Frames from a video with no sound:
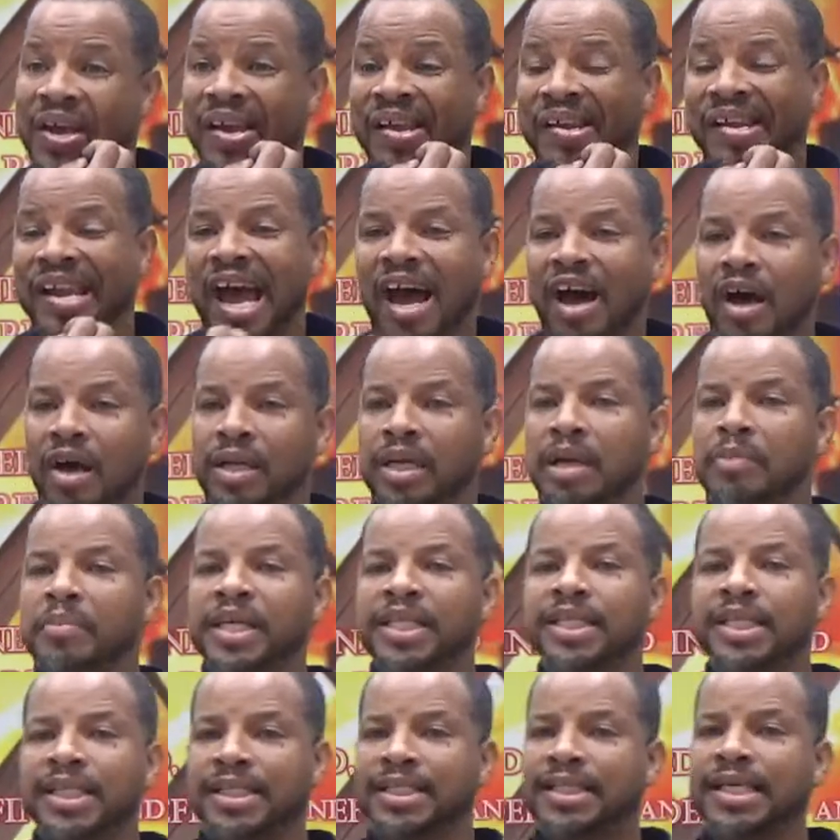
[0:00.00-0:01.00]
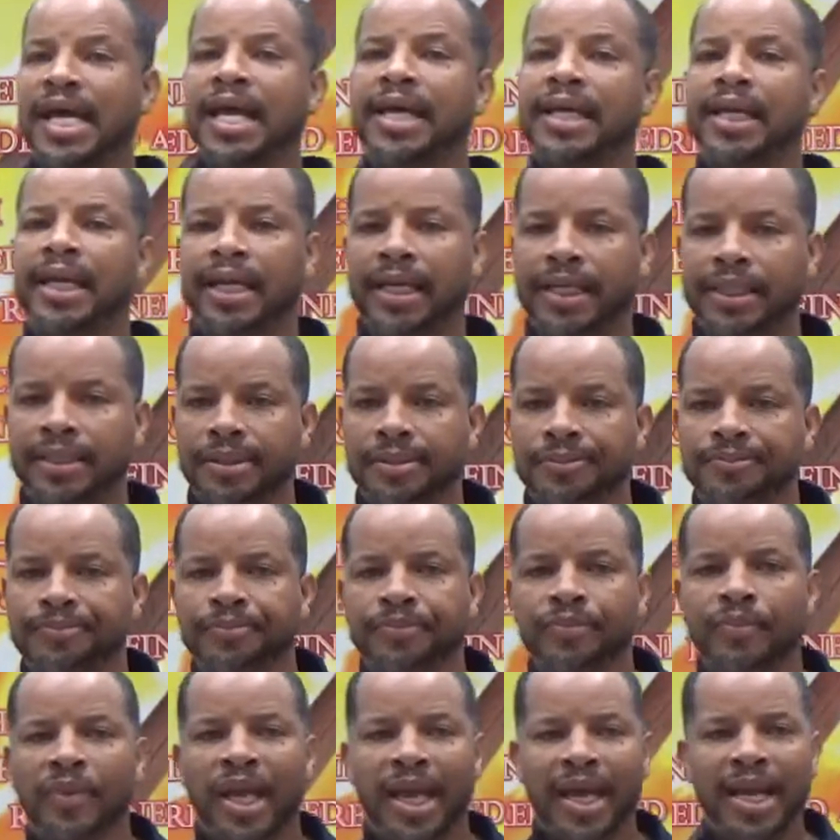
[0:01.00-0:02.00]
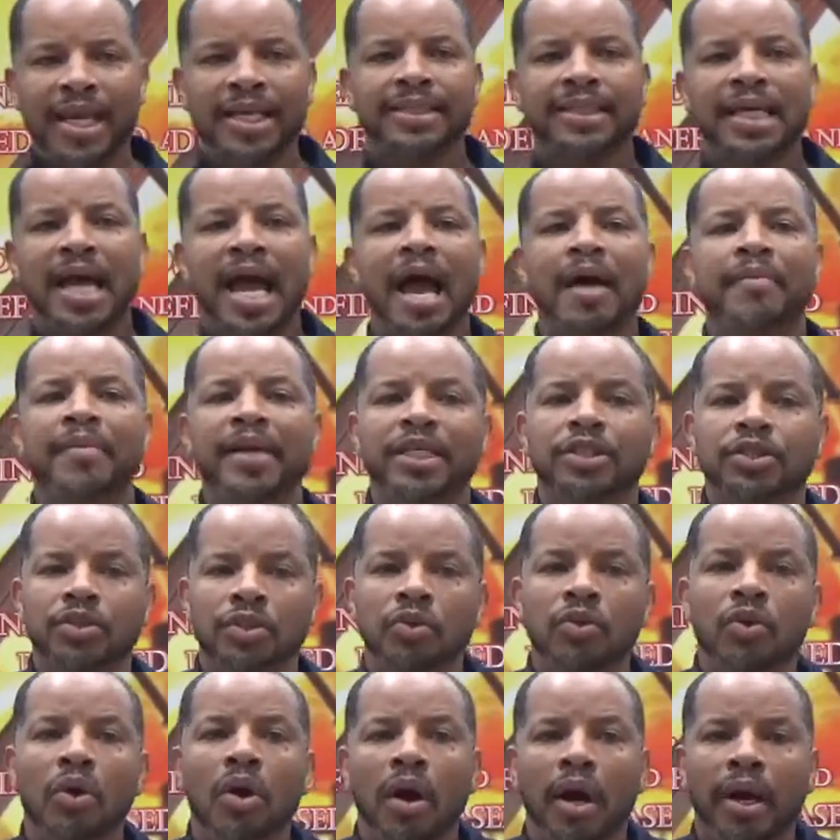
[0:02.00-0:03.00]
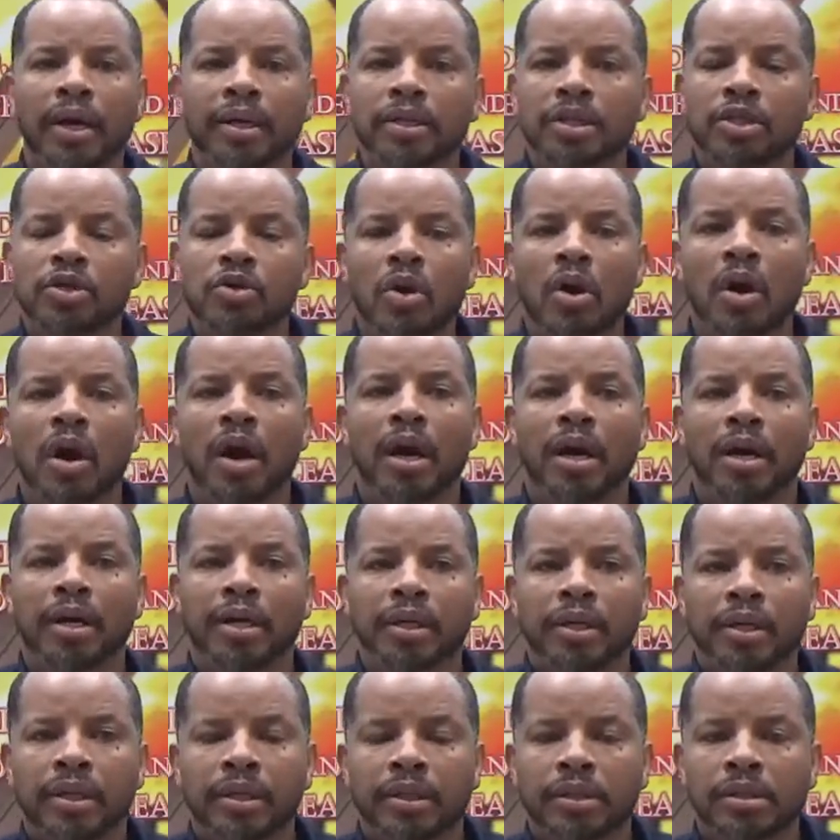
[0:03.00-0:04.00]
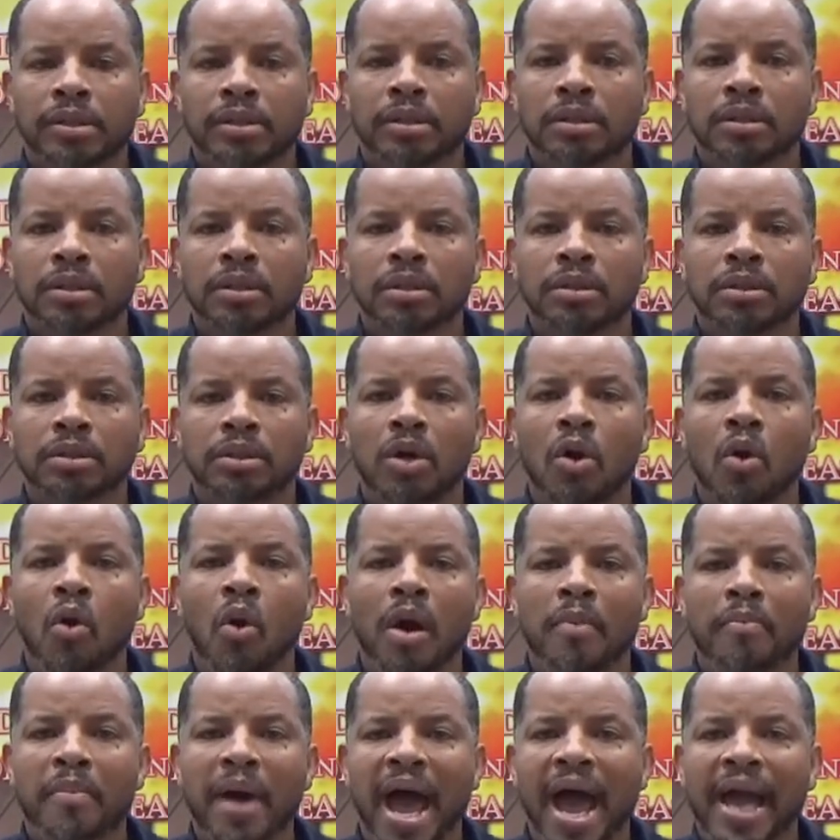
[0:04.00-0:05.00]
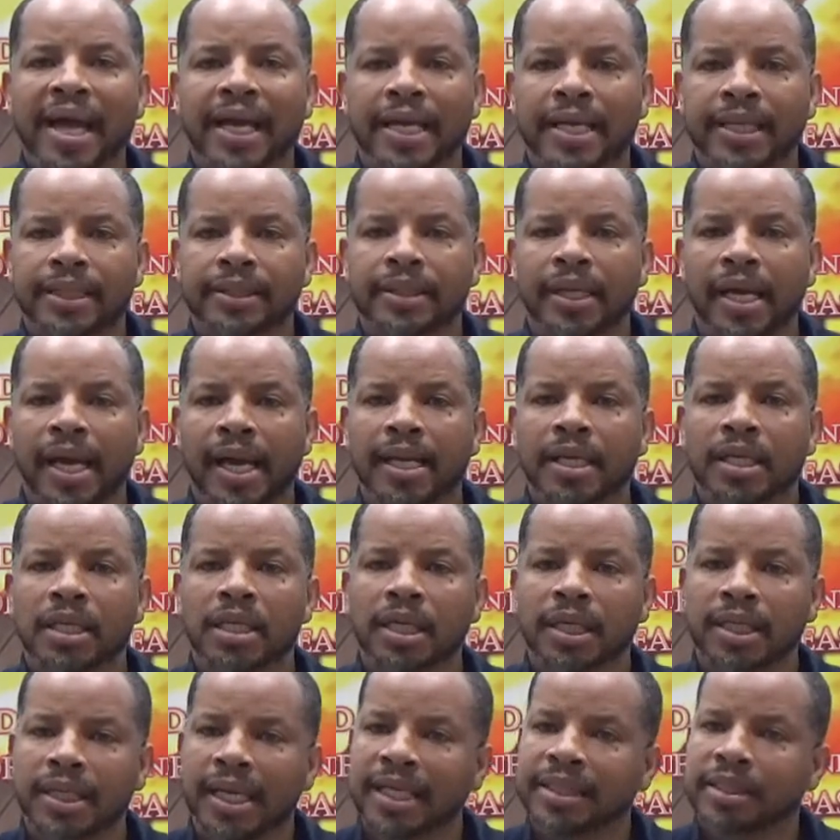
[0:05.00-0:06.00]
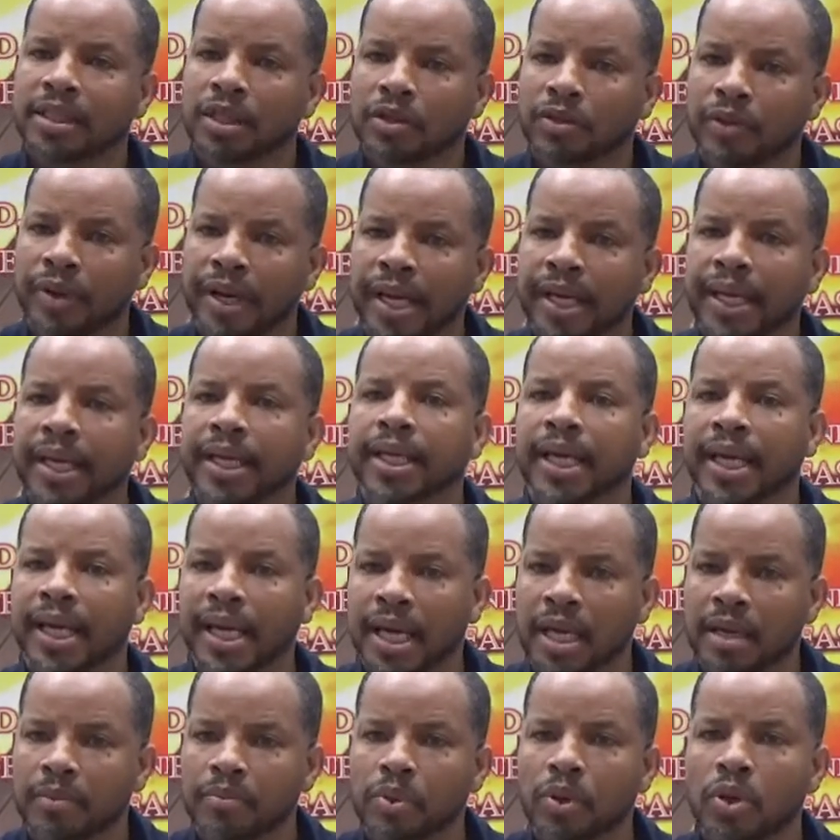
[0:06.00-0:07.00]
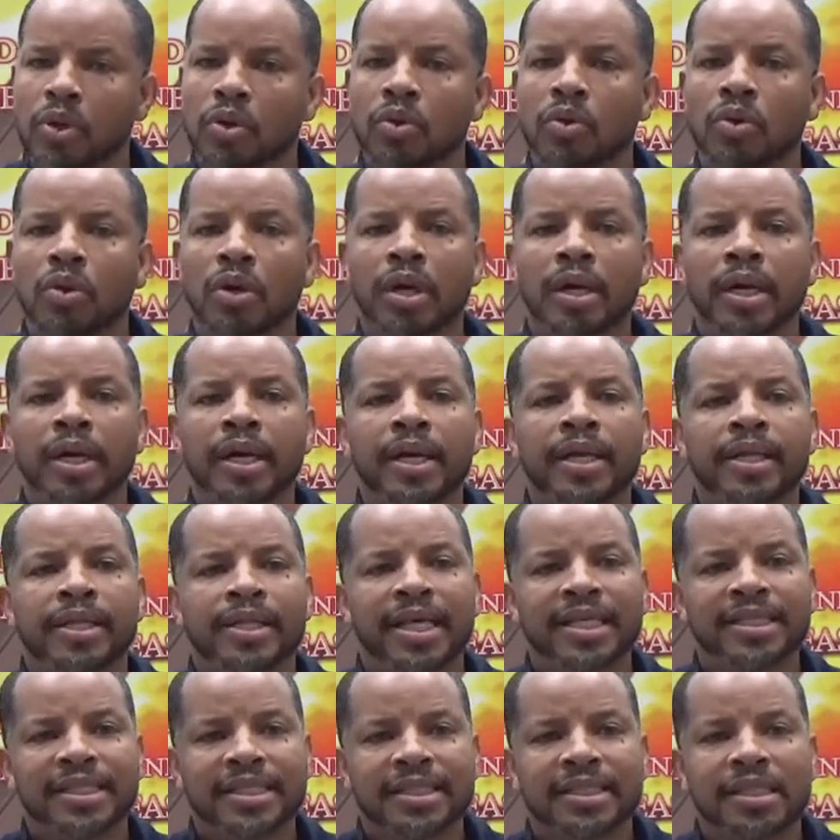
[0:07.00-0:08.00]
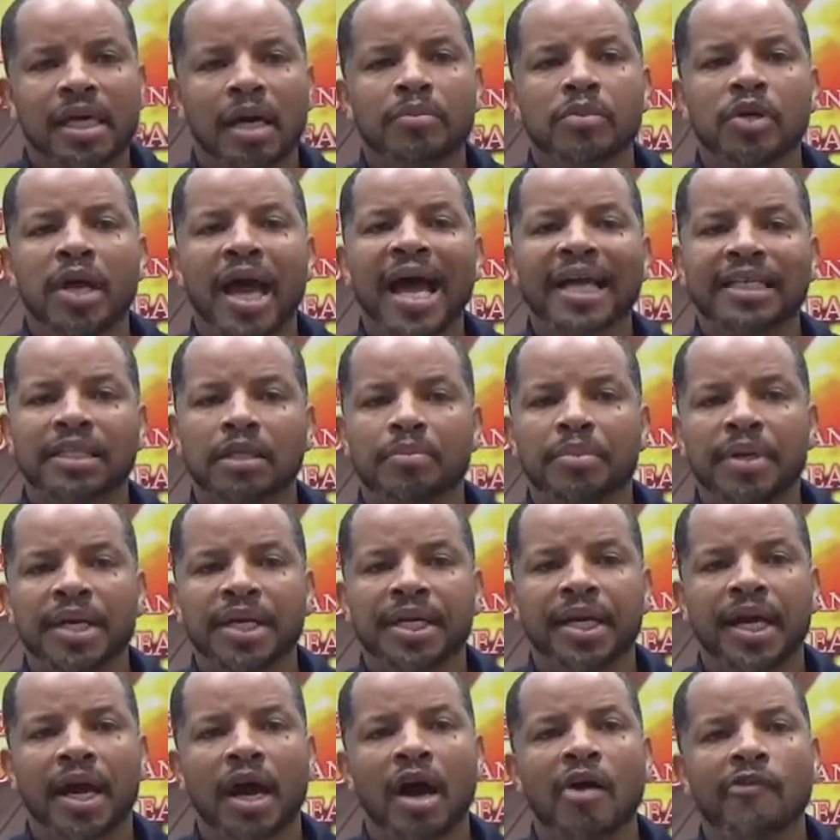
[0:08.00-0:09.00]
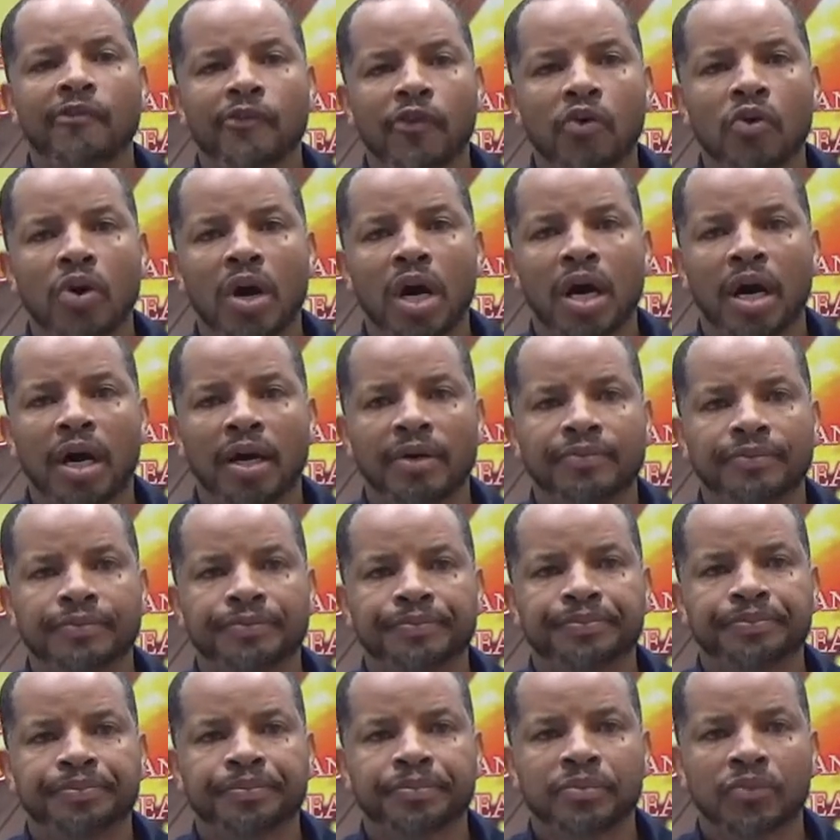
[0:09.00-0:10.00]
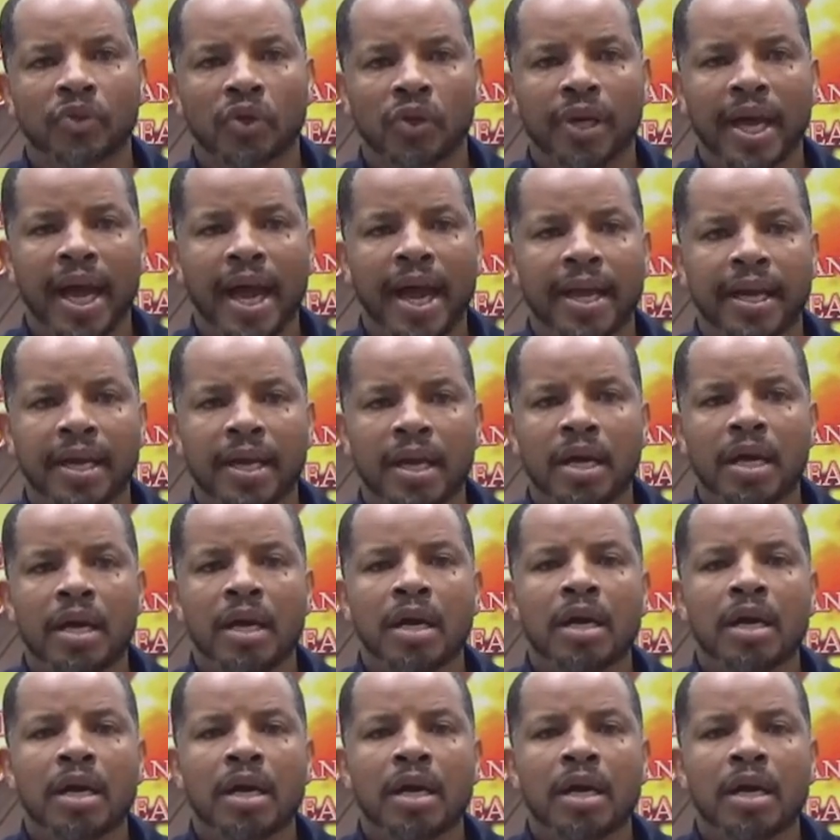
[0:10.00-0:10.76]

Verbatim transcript: Now, let me just say this. Anytime that you are you are going back and, and looking at the Greek and the Hebrew, this is something you have to be careful of. Okay?